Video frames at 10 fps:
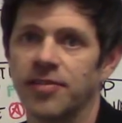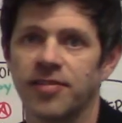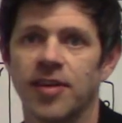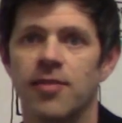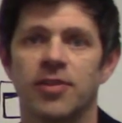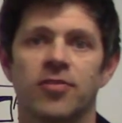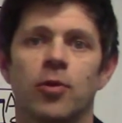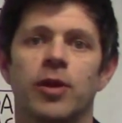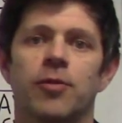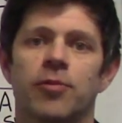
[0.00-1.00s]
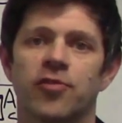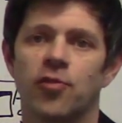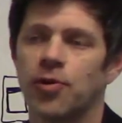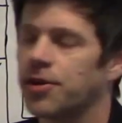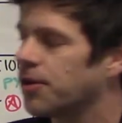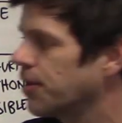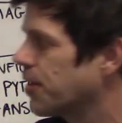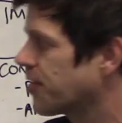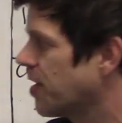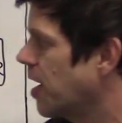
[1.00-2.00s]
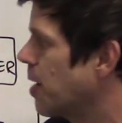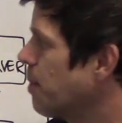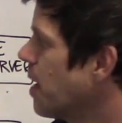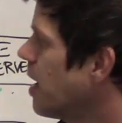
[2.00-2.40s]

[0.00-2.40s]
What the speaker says: and save it so we can restore it at a later time,